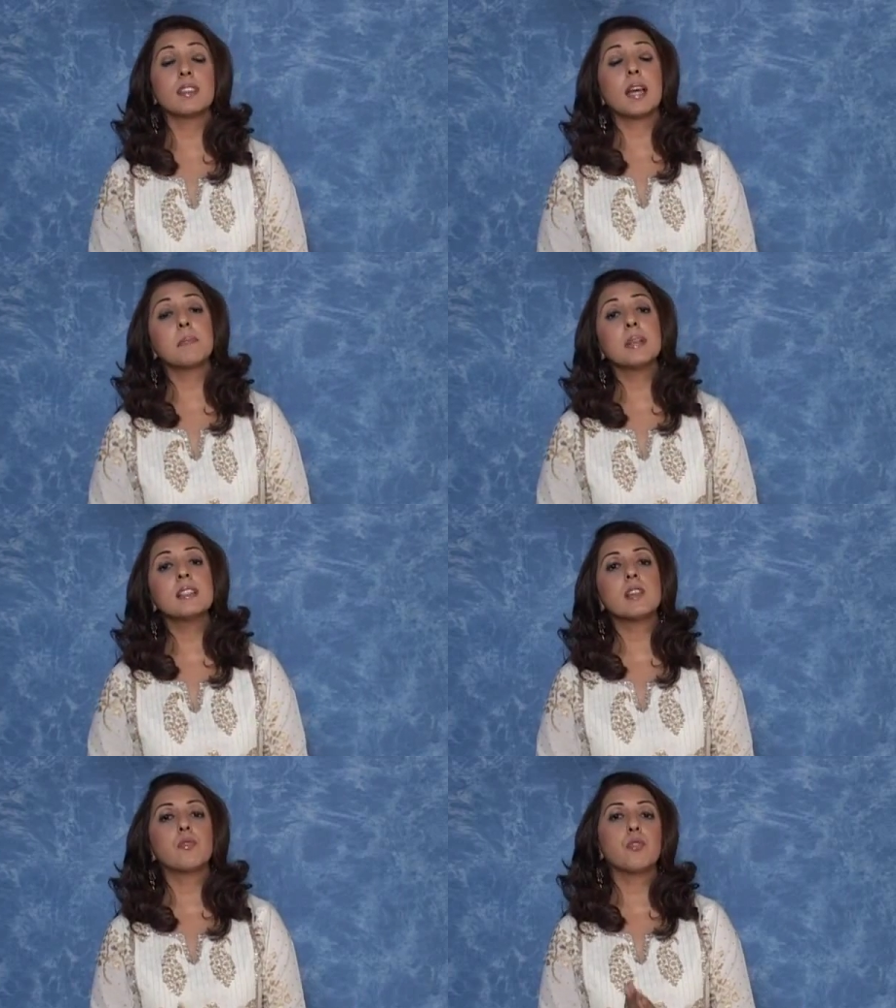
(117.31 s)
That
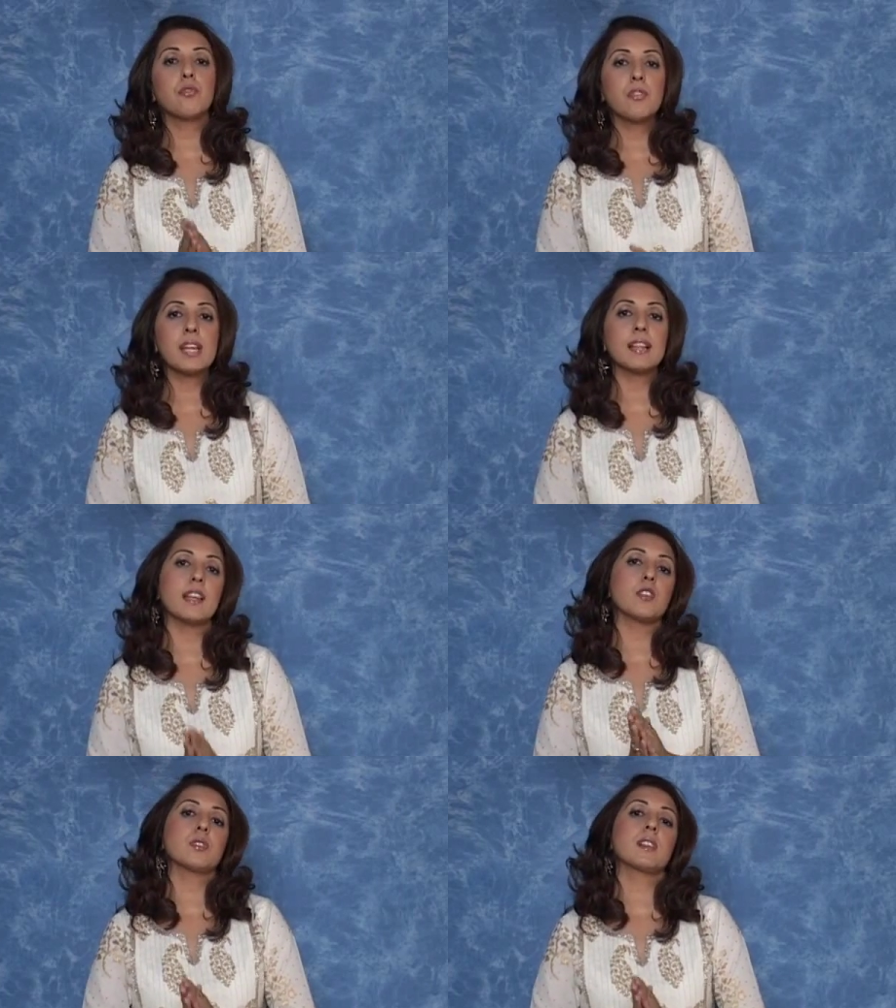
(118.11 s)
means if you feel
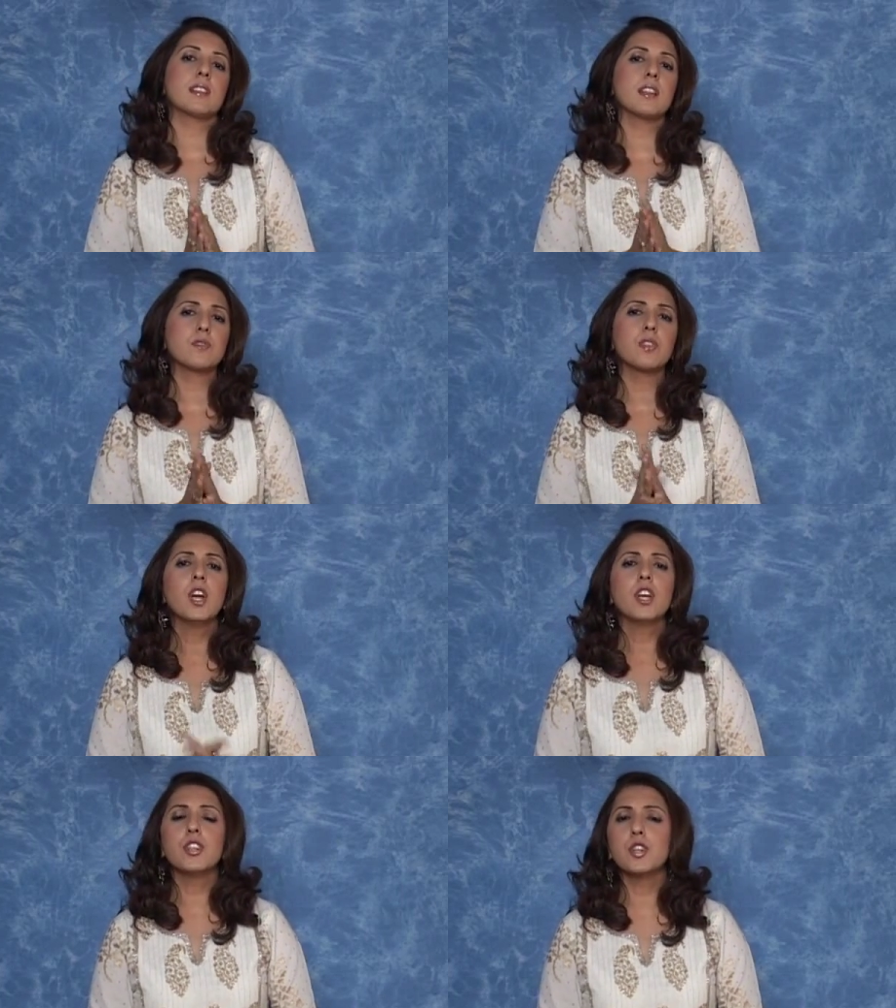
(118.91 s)
that your success,
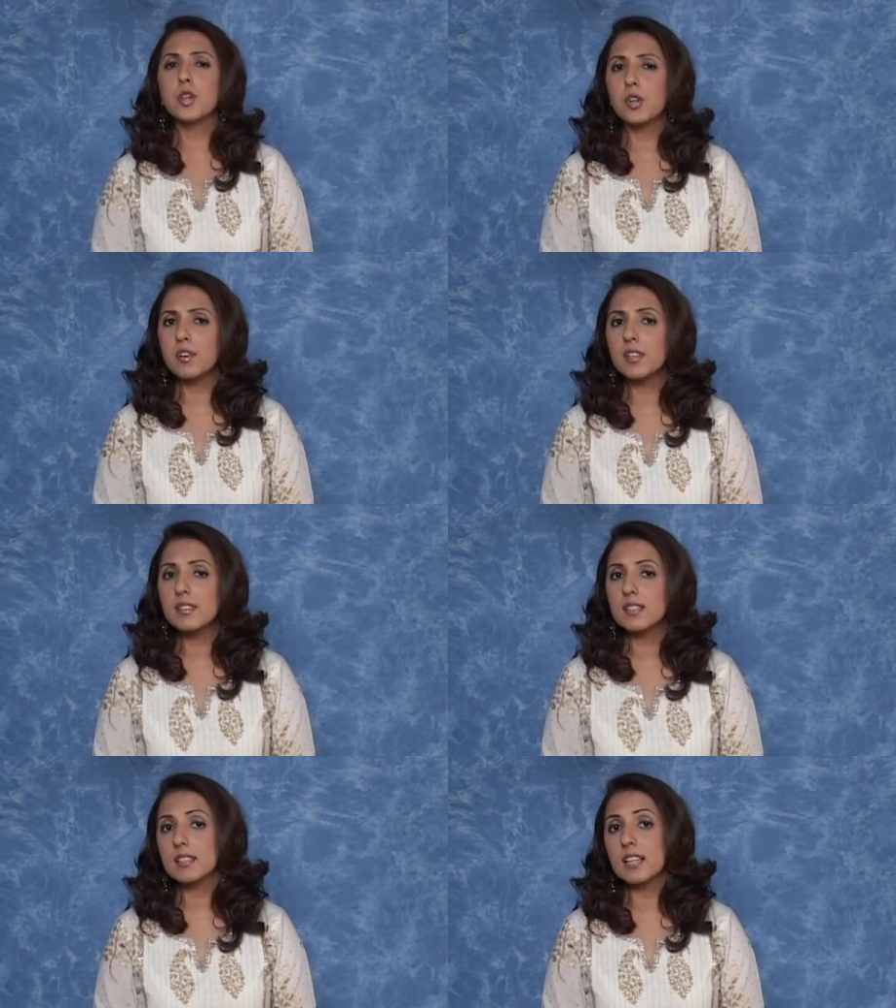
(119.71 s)
your career
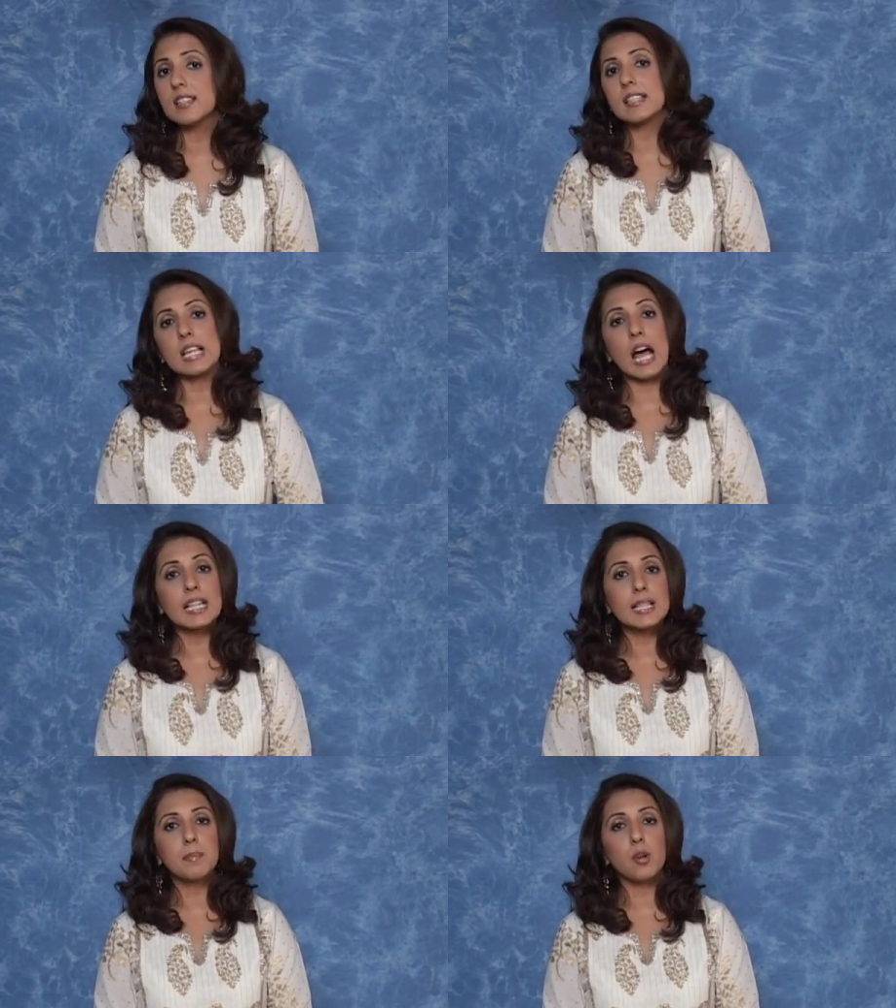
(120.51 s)
success is
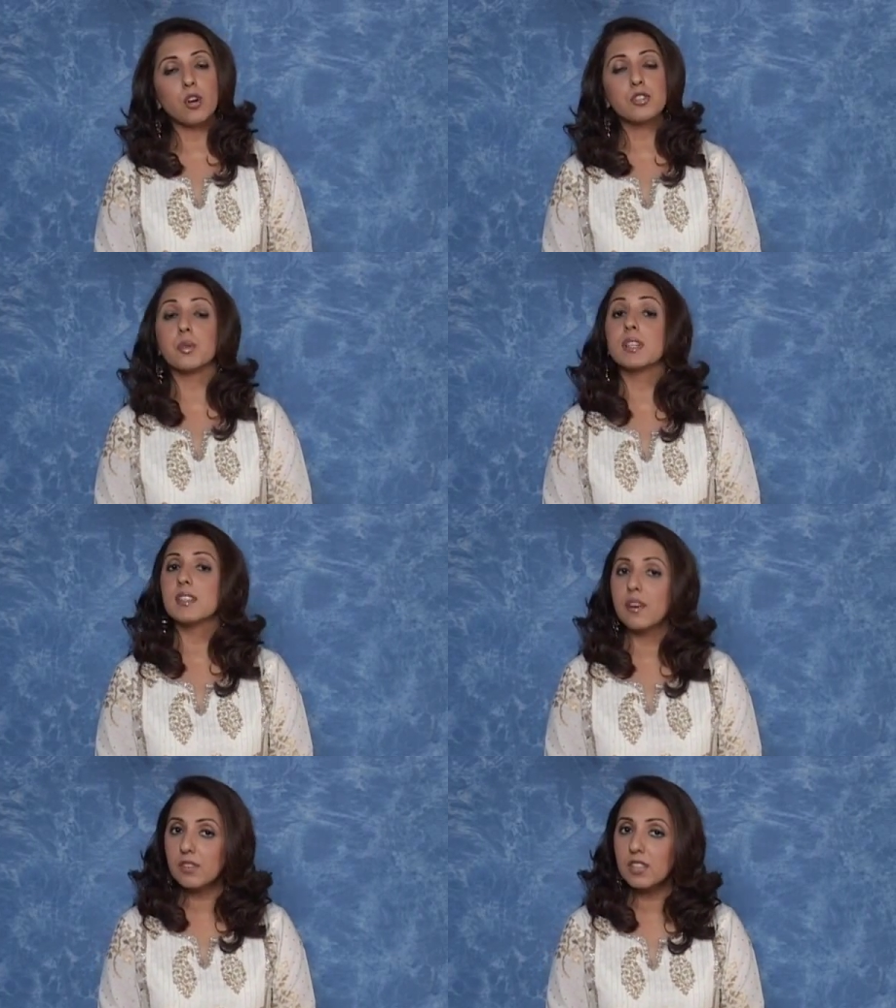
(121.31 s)
highly blocked, you can
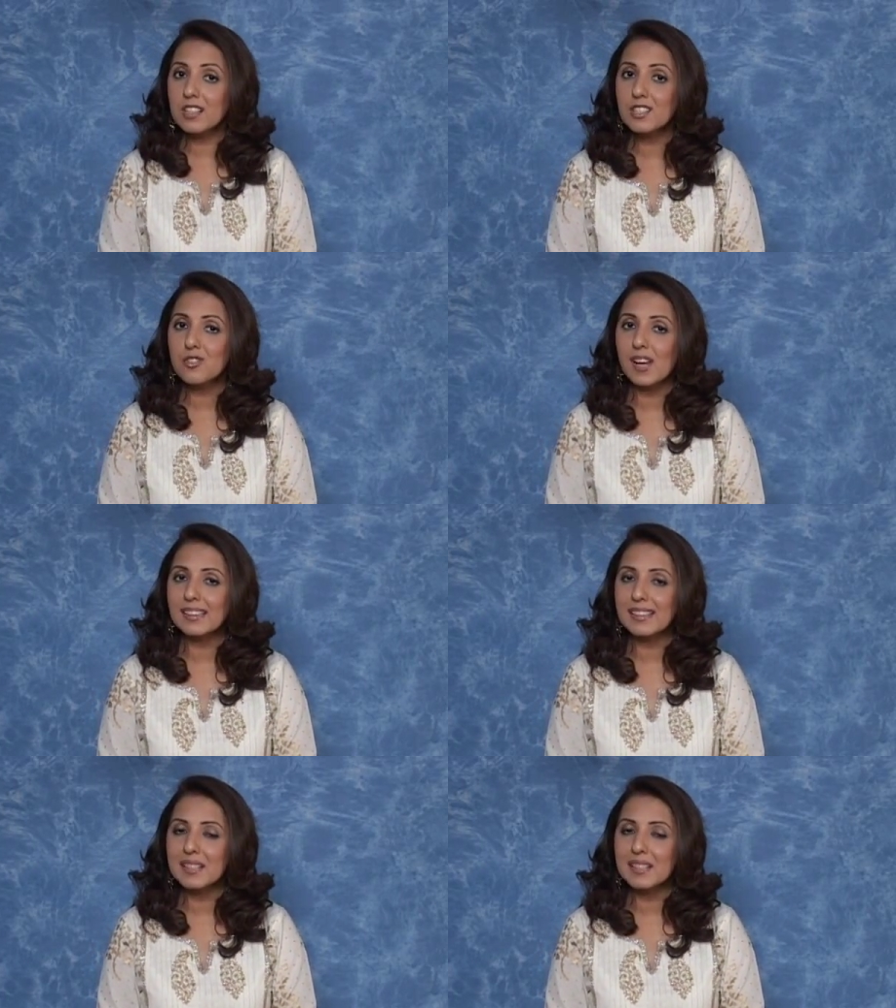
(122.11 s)
definitely strengthen